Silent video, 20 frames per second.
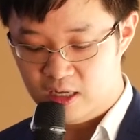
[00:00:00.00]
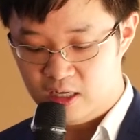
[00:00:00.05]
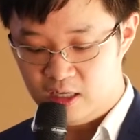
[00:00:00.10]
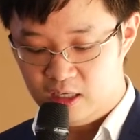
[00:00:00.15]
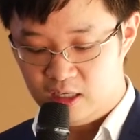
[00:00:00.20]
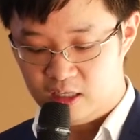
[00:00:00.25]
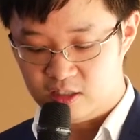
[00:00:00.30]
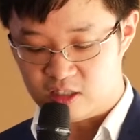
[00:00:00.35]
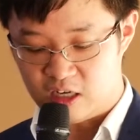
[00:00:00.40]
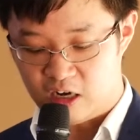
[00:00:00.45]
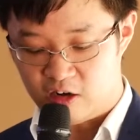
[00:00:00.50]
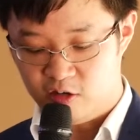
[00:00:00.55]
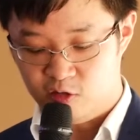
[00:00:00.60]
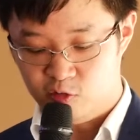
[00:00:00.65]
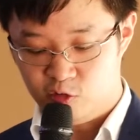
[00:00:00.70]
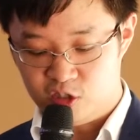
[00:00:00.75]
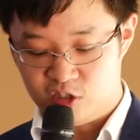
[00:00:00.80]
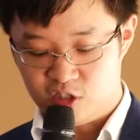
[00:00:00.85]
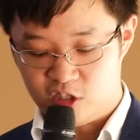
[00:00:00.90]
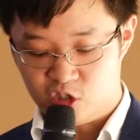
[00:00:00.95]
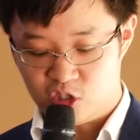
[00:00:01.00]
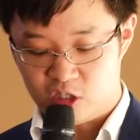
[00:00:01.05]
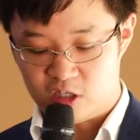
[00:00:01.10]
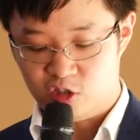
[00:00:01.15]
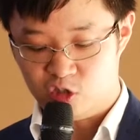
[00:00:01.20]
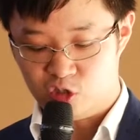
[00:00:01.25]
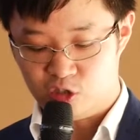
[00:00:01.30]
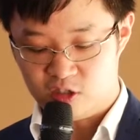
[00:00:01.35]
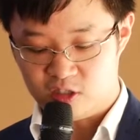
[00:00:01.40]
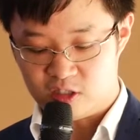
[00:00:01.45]
His current research
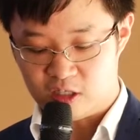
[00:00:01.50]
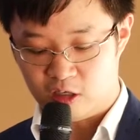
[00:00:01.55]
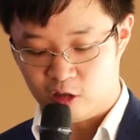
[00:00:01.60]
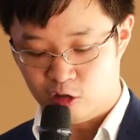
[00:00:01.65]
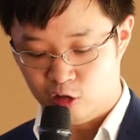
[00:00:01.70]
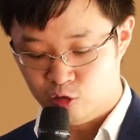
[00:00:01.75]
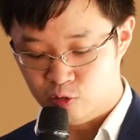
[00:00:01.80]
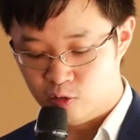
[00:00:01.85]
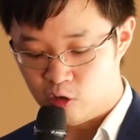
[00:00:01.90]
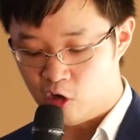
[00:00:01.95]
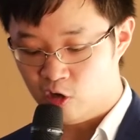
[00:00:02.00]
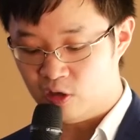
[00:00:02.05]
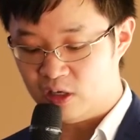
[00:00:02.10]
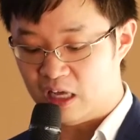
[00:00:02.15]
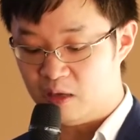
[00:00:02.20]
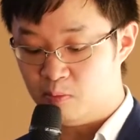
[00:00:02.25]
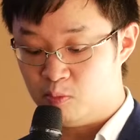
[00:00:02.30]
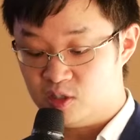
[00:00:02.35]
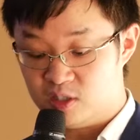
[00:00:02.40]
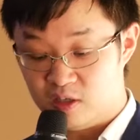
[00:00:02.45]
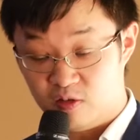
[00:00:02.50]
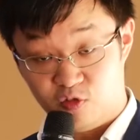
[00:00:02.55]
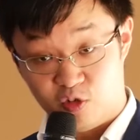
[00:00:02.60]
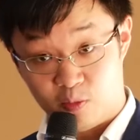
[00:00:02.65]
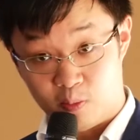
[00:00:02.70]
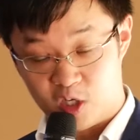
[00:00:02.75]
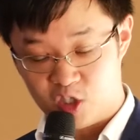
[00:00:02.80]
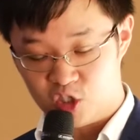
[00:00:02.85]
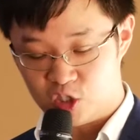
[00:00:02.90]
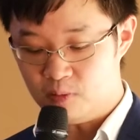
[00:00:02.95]
interests include online
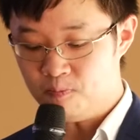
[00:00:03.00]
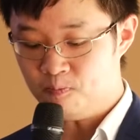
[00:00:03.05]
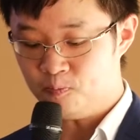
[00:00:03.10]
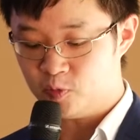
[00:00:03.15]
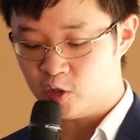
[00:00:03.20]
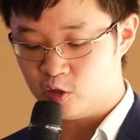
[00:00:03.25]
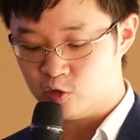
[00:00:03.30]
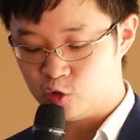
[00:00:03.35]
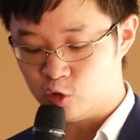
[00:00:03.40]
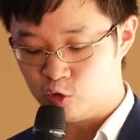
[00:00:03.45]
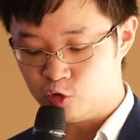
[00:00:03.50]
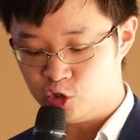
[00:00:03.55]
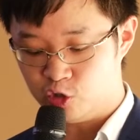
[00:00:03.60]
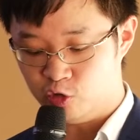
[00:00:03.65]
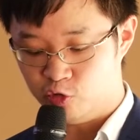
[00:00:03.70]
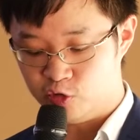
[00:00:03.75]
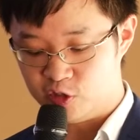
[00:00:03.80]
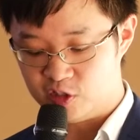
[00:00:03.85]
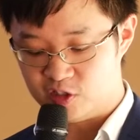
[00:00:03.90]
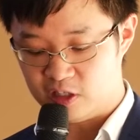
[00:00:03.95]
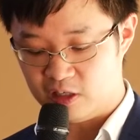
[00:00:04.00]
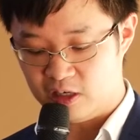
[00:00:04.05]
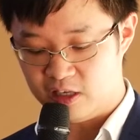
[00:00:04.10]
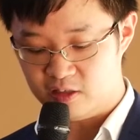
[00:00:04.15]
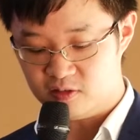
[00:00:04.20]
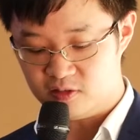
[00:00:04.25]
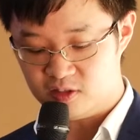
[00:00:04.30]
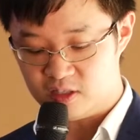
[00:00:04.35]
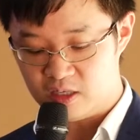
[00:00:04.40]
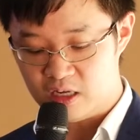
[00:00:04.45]
misinformation, social
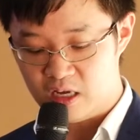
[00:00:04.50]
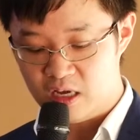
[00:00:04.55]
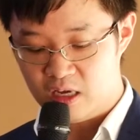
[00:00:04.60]
resilience,